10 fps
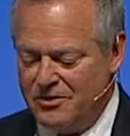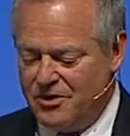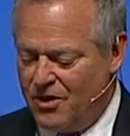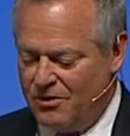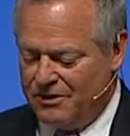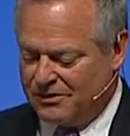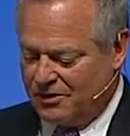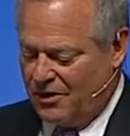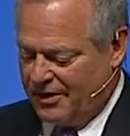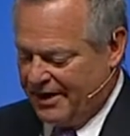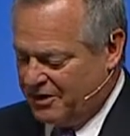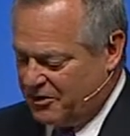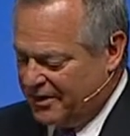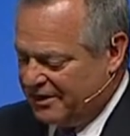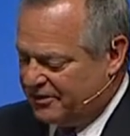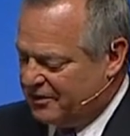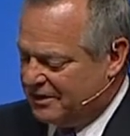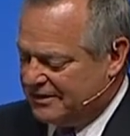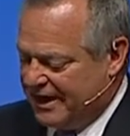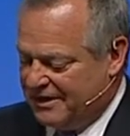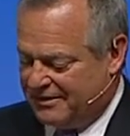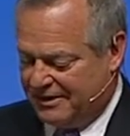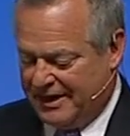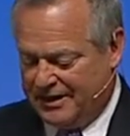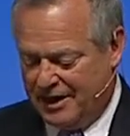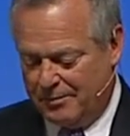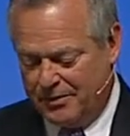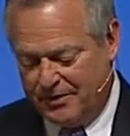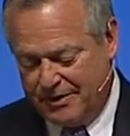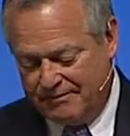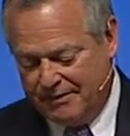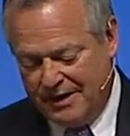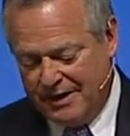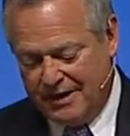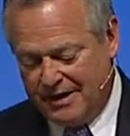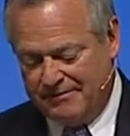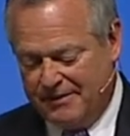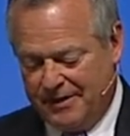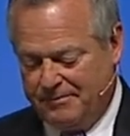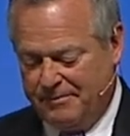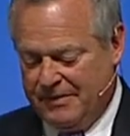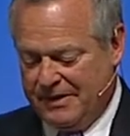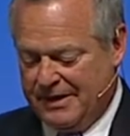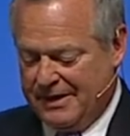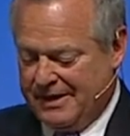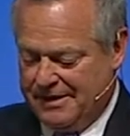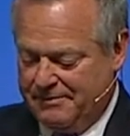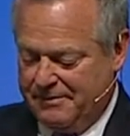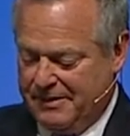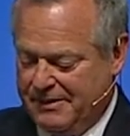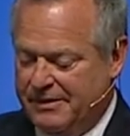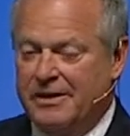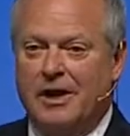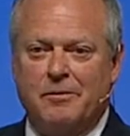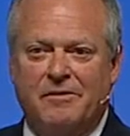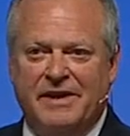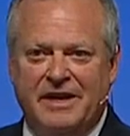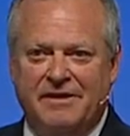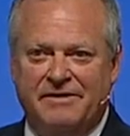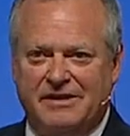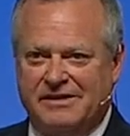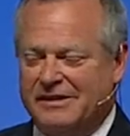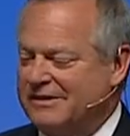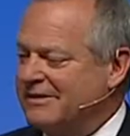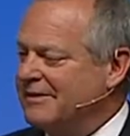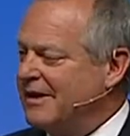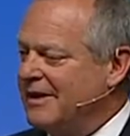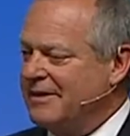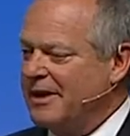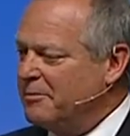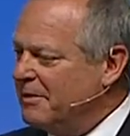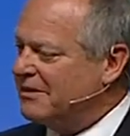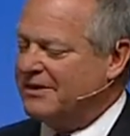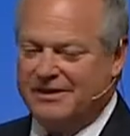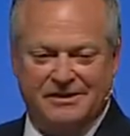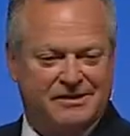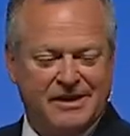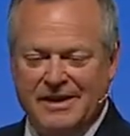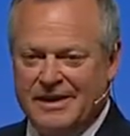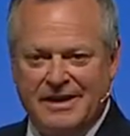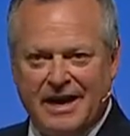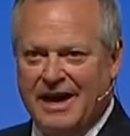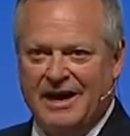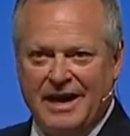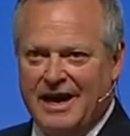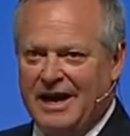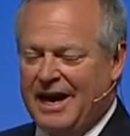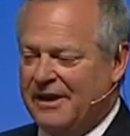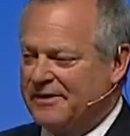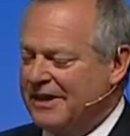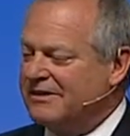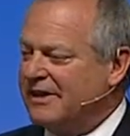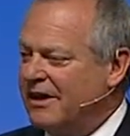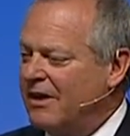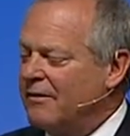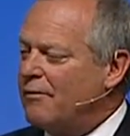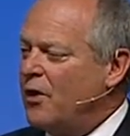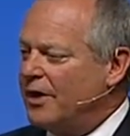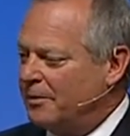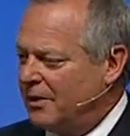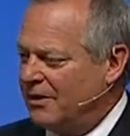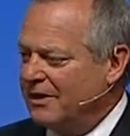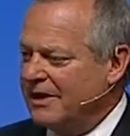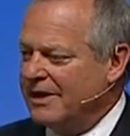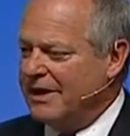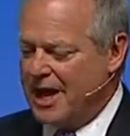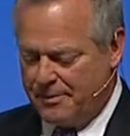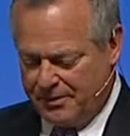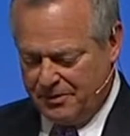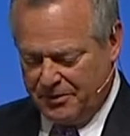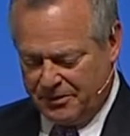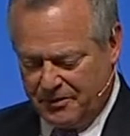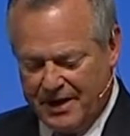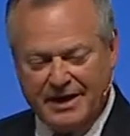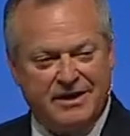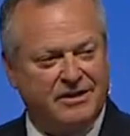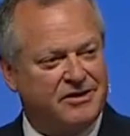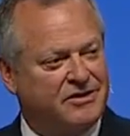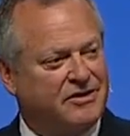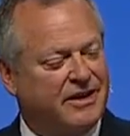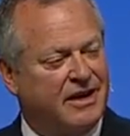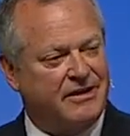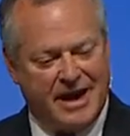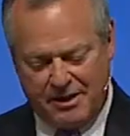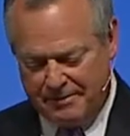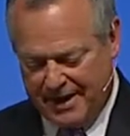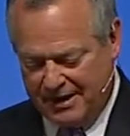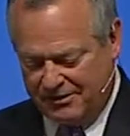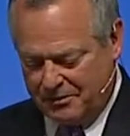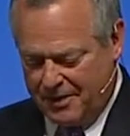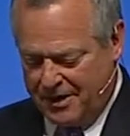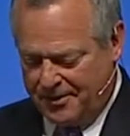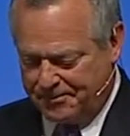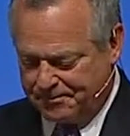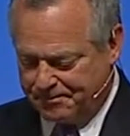know the story, increased utilization, like number of ED visits, admissions, on and on and on. Things that are avoidable happen with chronic conditions that are not managed well.